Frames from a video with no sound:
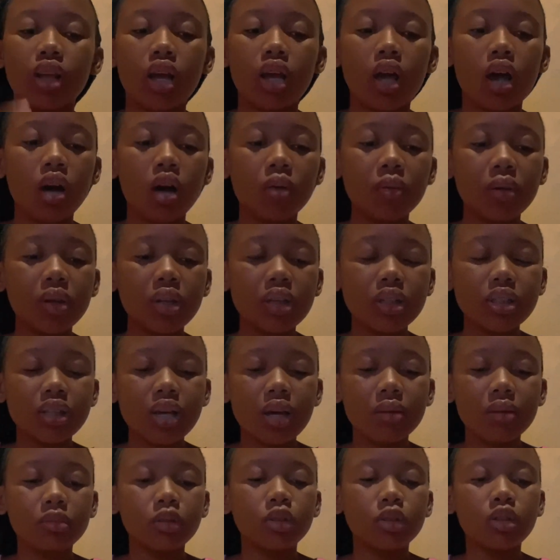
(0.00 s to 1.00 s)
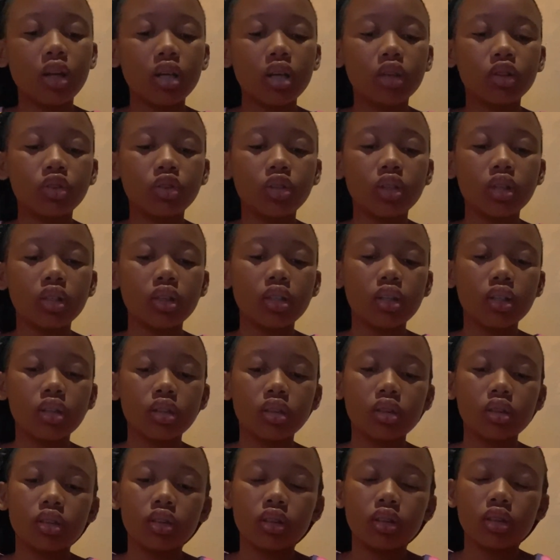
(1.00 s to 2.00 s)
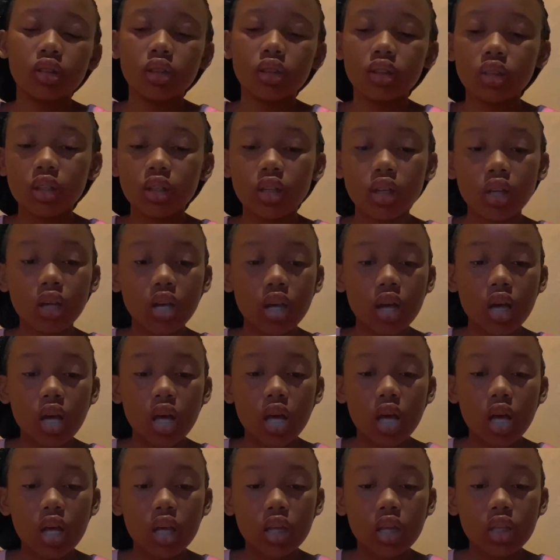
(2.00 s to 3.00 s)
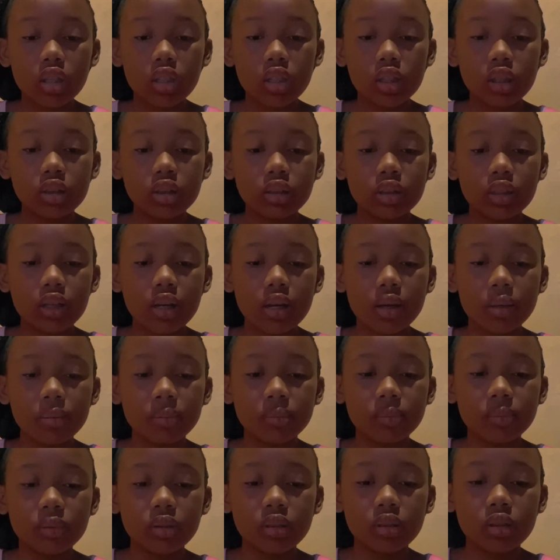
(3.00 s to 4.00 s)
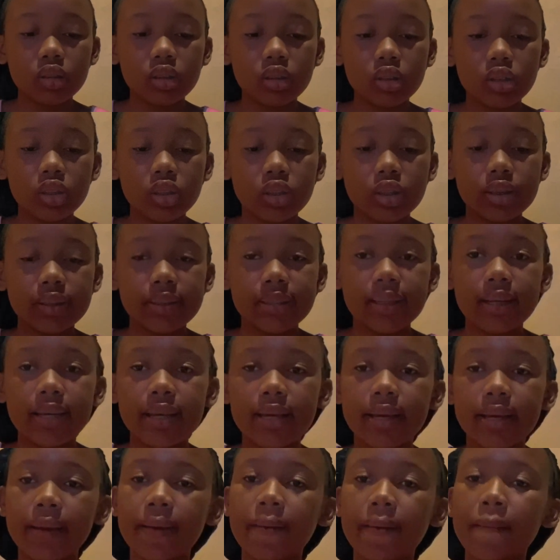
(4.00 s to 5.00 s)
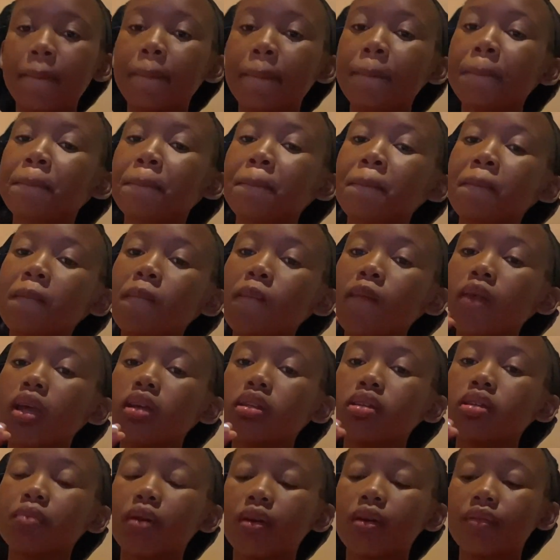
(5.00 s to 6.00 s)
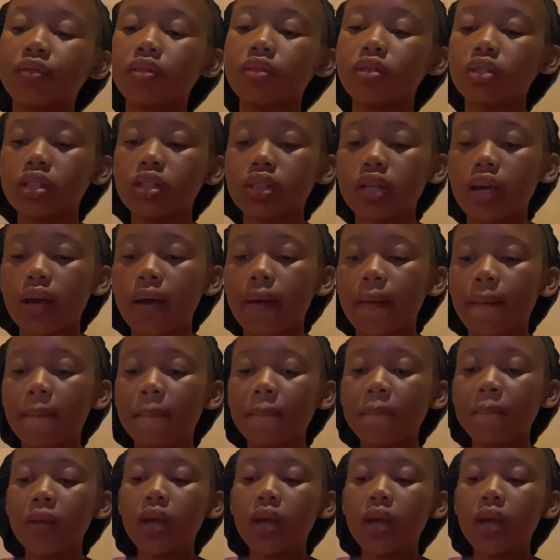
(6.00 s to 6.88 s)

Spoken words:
How many times should I drink this? 3 times a day. It's my first time.